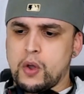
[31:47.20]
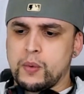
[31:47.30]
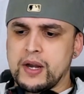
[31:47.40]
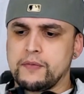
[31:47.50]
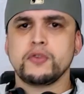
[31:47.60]

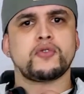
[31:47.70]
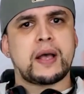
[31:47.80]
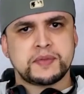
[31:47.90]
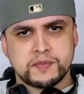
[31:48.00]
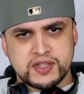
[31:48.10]
or whatever,
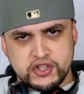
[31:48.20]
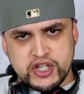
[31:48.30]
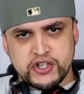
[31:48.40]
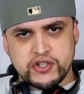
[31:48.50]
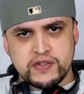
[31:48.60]
drop some
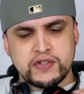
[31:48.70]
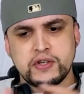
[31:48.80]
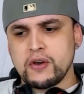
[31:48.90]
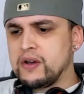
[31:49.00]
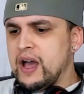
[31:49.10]
suggestions,
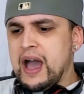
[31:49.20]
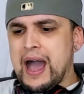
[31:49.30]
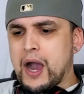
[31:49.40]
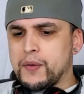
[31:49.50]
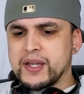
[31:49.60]
you know.
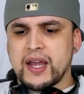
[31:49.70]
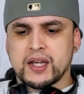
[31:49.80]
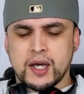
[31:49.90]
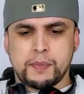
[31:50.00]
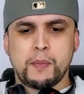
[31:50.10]
I already
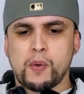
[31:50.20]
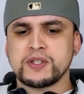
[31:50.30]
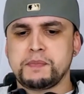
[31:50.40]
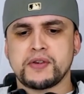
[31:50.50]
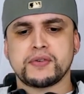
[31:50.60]
got a couple
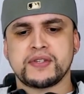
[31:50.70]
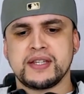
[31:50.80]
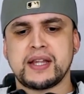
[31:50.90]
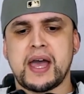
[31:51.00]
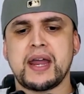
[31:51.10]
more
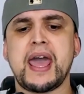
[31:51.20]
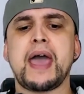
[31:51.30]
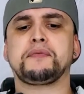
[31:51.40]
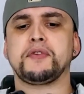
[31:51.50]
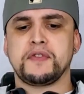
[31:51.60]
specials in line
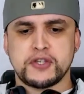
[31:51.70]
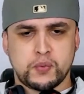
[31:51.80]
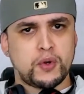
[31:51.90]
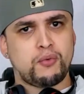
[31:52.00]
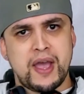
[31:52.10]
after
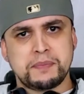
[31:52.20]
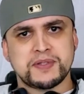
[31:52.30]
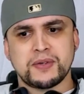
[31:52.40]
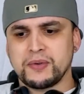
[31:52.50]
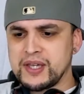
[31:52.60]
this one
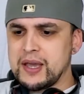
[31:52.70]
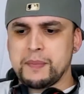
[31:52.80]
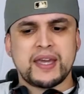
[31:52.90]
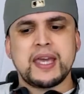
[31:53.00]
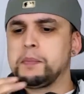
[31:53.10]
wraps. So
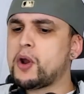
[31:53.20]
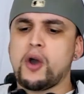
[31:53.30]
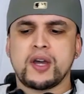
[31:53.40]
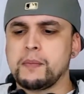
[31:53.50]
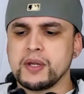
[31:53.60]
yeah, man, keep
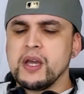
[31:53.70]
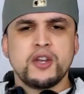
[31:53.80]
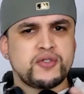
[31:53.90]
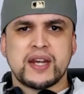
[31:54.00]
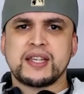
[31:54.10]
it all coming.
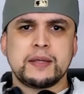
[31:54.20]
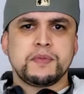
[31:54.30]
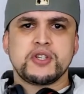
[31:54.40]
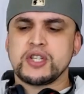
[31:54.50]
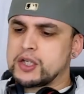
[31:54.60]
Trying to
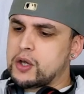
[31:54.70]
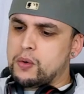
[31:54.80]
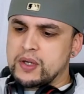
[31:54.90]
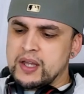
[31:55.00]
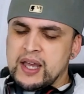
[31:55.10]
keep this shit
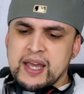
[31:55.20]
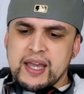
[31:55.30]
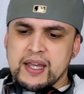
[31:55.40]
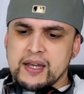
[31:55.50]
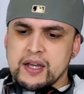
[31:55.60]
going
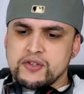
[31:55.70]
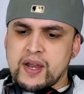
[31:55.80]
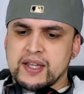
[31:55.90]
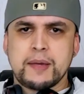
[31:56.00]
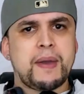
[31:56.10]
and
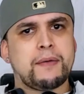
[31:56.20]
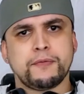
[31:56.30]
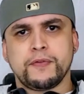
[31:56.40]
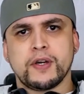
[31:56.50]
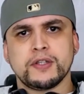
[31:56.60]
trying to keep
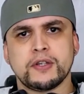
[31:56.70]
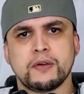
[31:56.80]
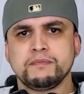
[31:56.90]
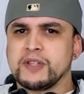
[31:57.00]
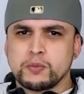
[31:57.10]
having fun, you
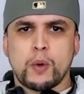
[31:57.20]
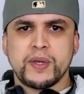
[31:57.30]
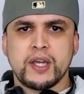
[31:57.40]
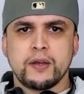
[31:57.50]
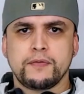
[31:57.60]
know. That's
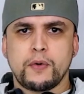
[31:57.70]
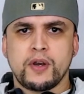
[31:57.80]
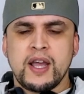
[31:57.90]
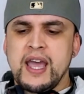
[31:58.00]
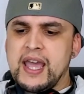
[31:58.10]
what we're here
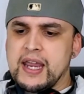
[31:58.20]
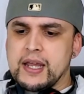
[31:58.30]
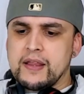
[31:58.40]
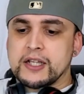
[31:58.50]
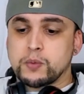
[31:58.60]
for,
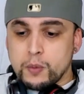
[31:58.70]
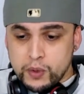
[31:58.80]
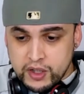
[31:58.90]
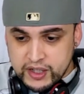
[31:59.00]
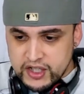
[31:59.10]
and that's
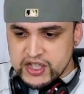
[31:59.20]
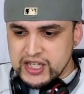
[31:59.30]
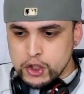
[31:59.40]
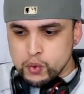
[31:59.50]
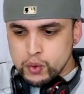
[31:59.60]
what we're going to
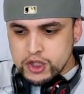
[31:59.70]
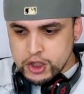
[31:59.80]
continue